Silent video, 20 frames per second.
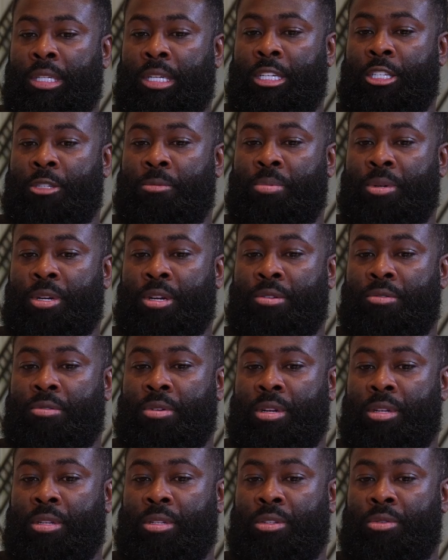The
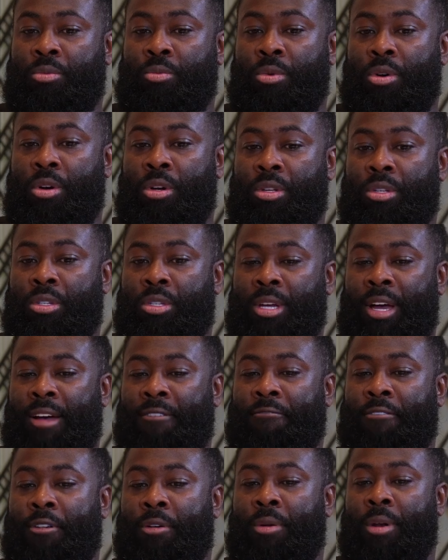experience was, I
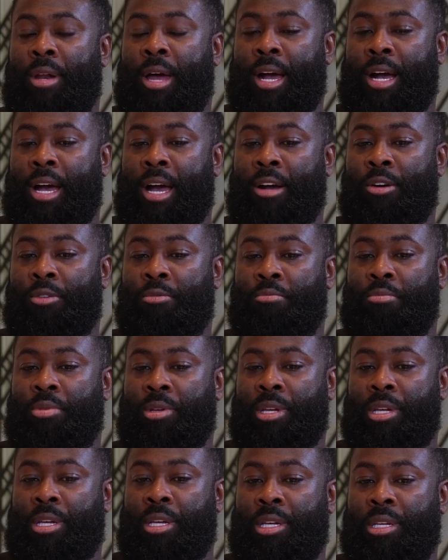felt like I could
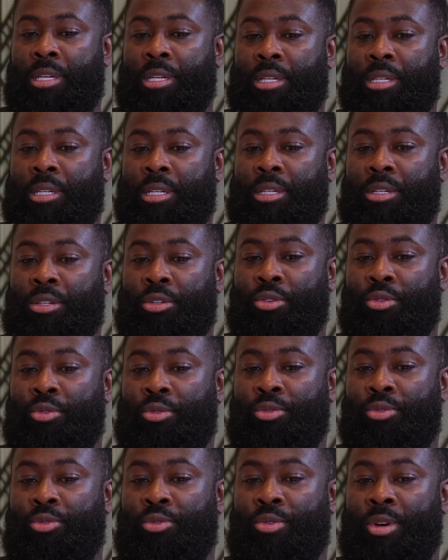be
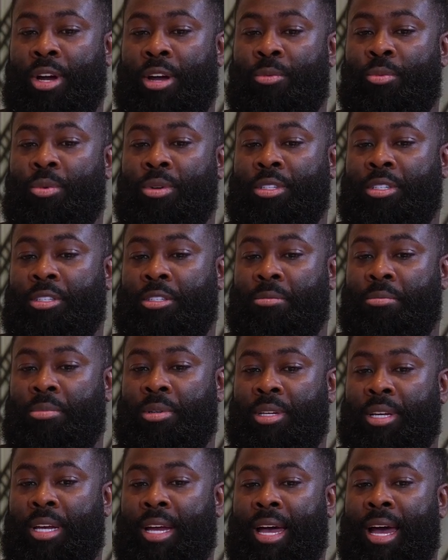who I wanted to
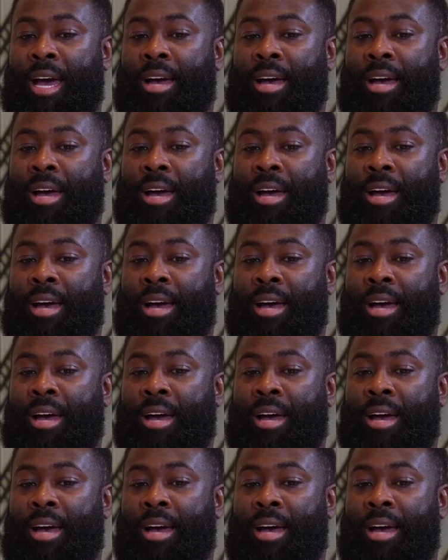be